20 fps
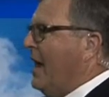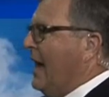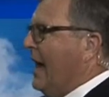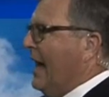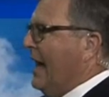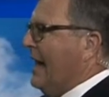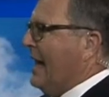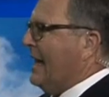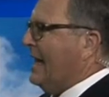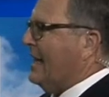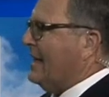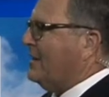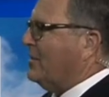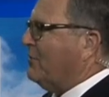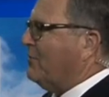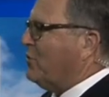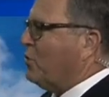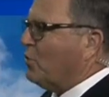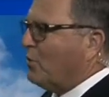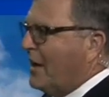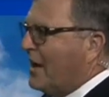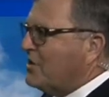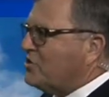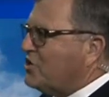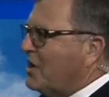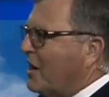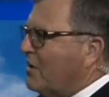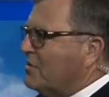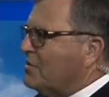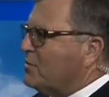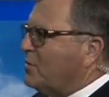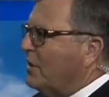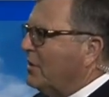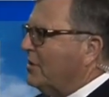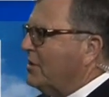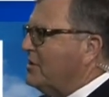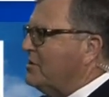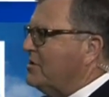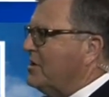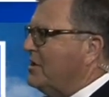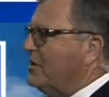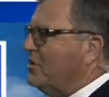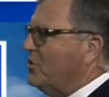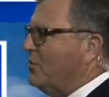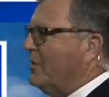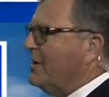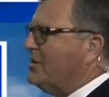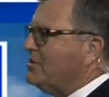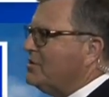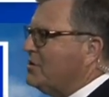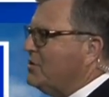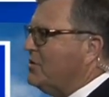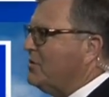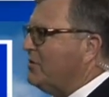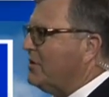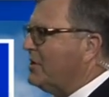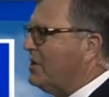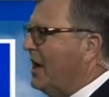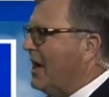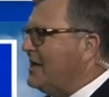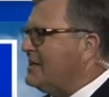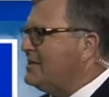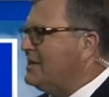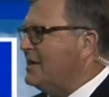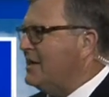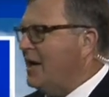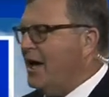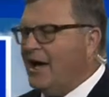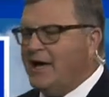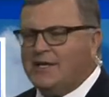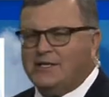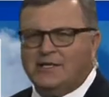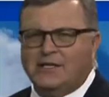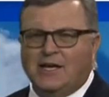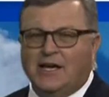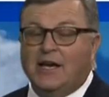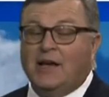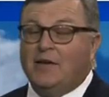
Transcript: And a few rain showers will continue into the night tonight.